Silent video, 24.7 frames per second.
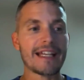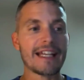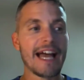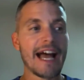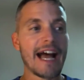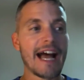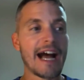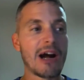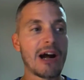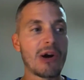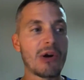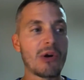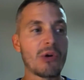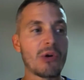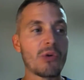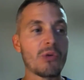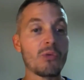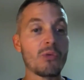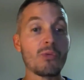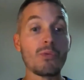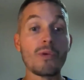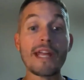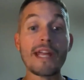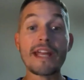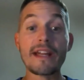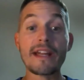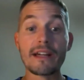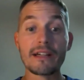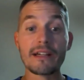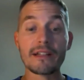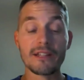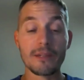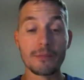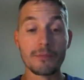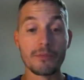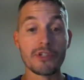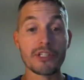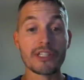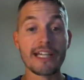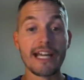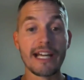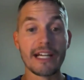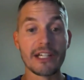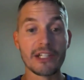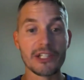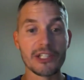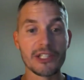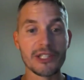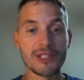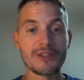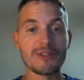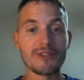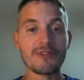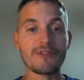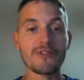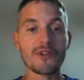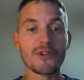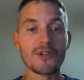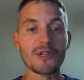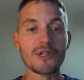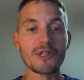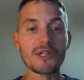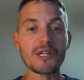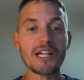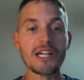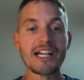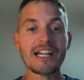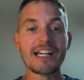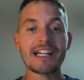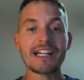and how weak the protections for